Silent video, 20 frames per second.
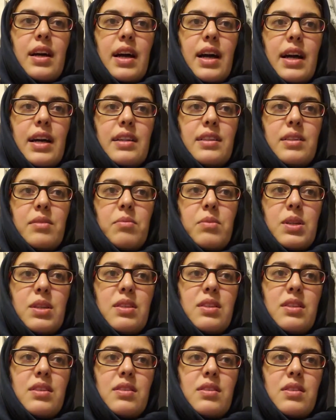And in
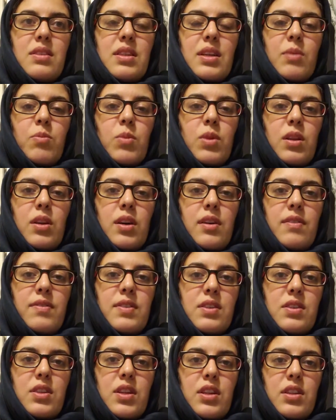mysticism, love
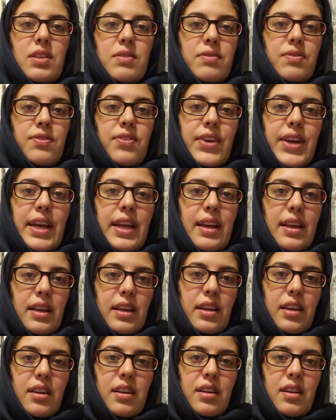is not a
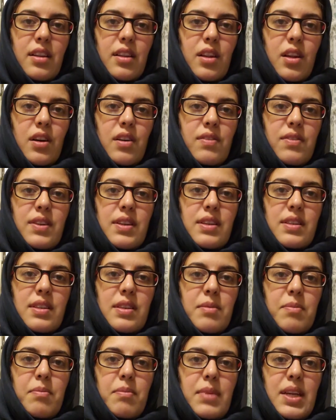feeling. Love is
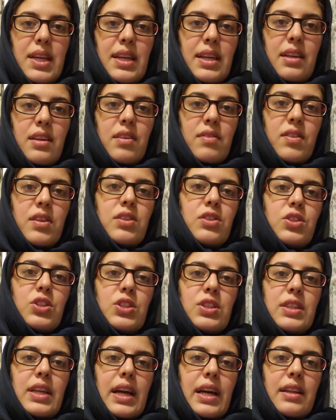a mean of
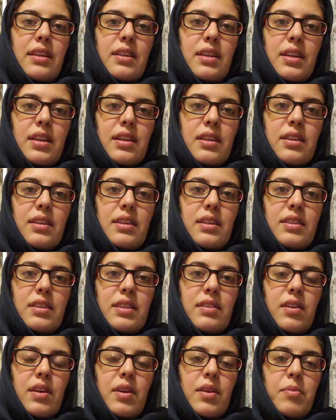understanding, is
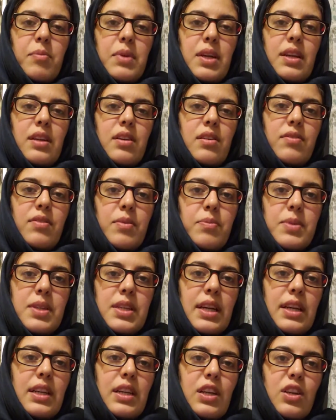a mean of
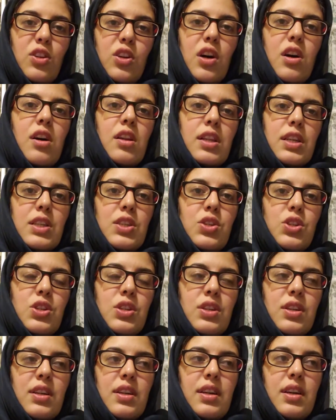obtaining knowledge,
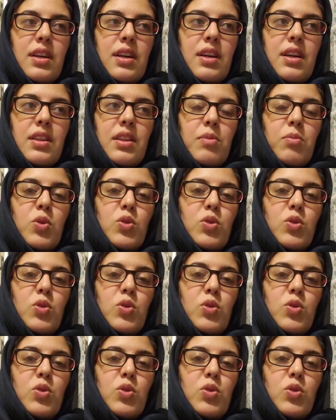the